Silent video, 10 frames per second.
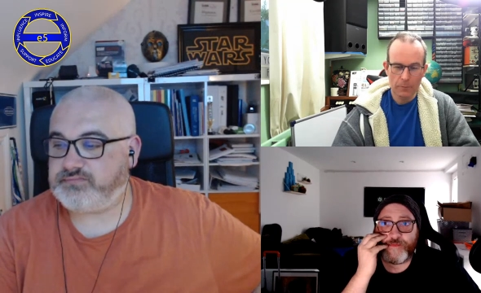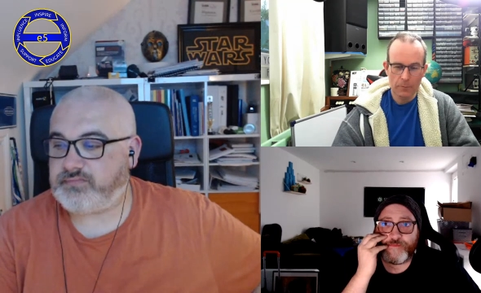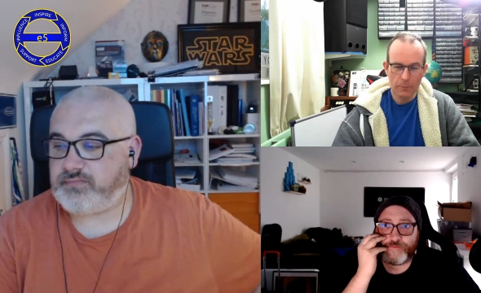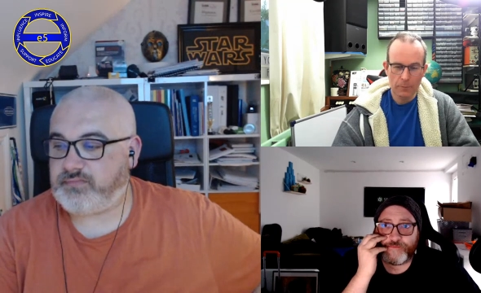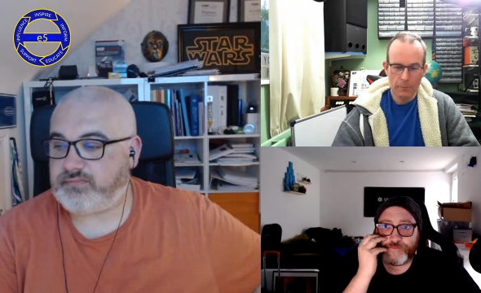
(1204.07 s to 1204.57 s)

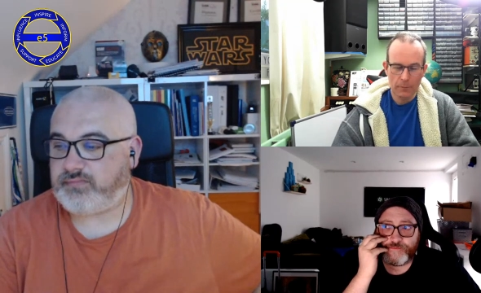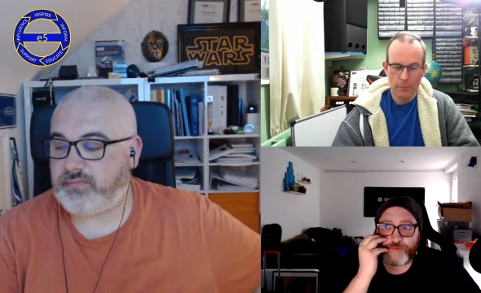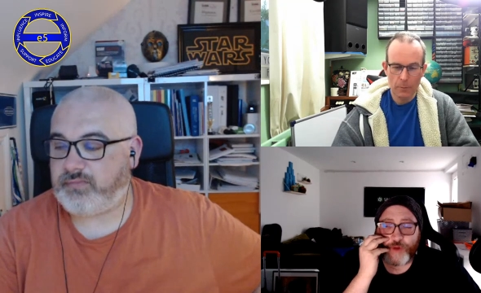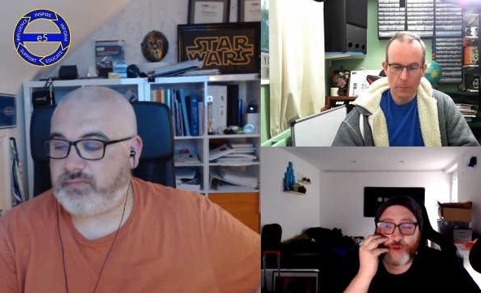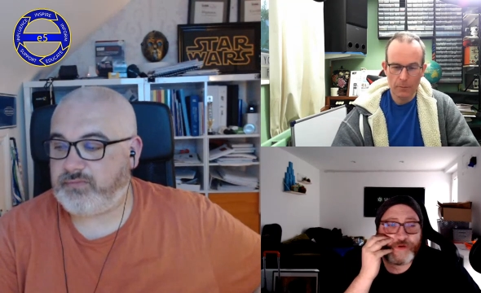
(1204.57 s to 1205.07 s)
Speaker 1: um,
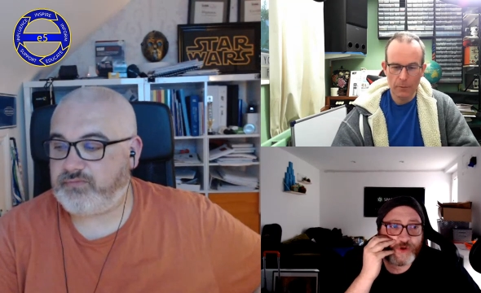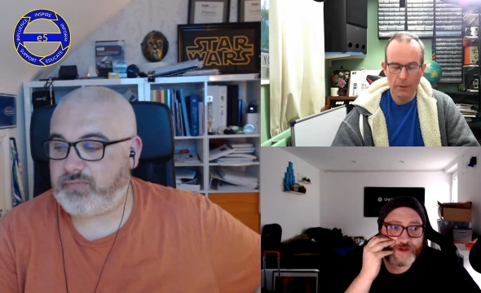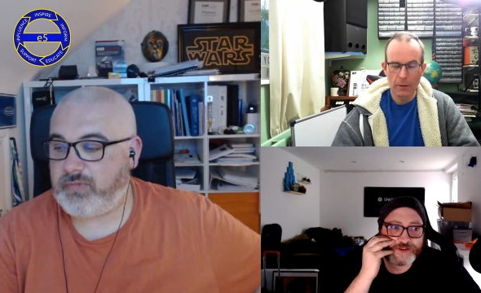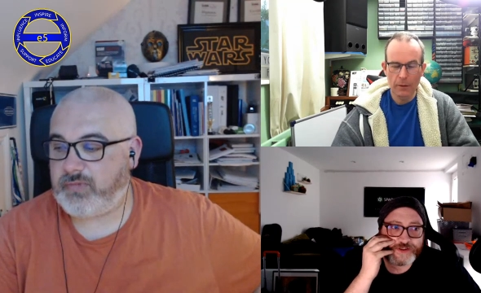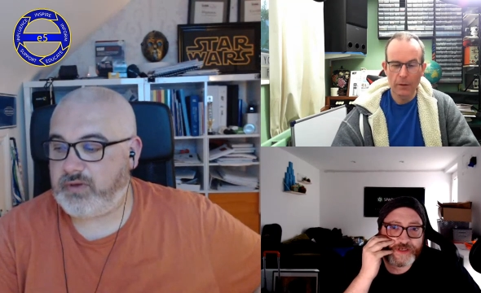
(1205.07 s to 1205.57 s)

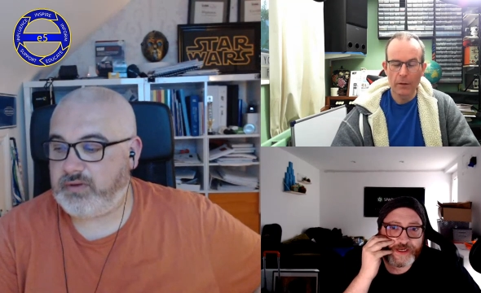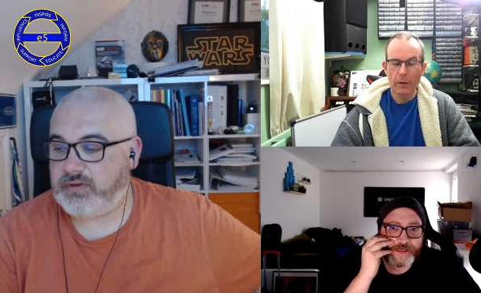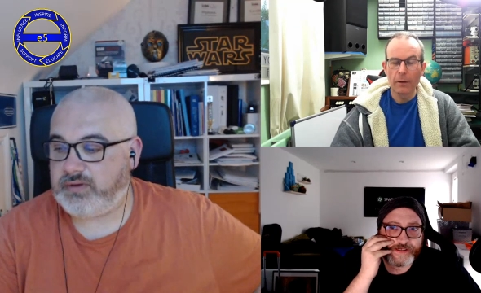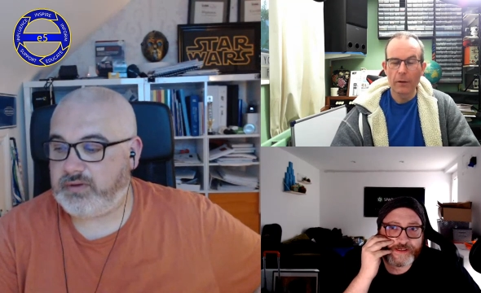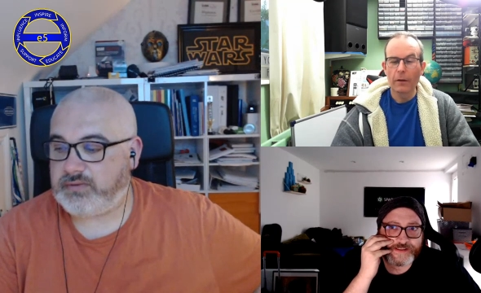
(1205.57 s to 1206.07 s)
popular
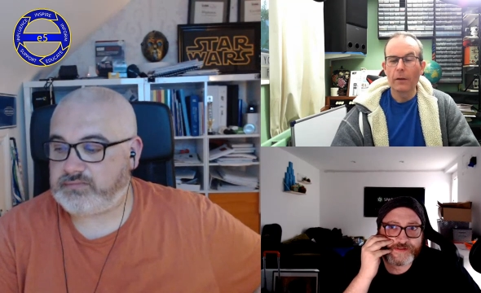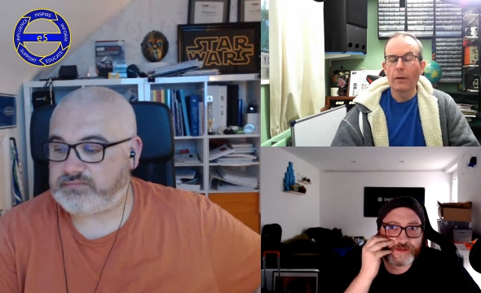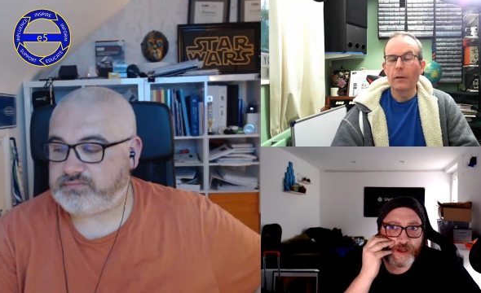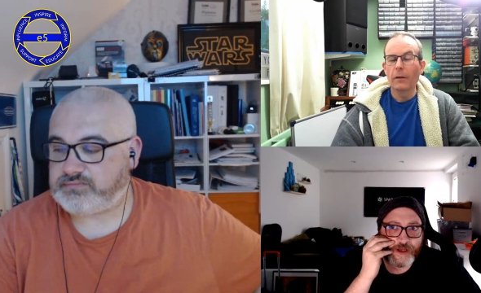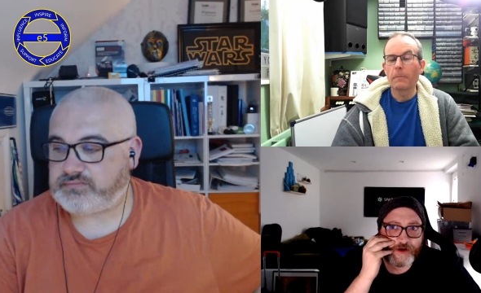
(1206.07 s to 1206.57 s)
question lately.
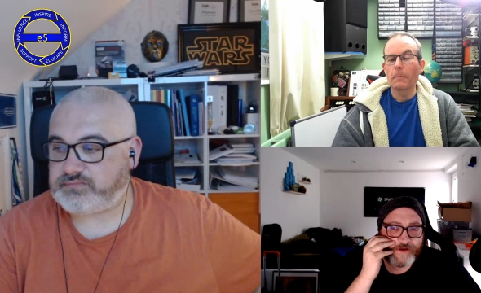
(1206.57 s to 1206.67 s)
It seems to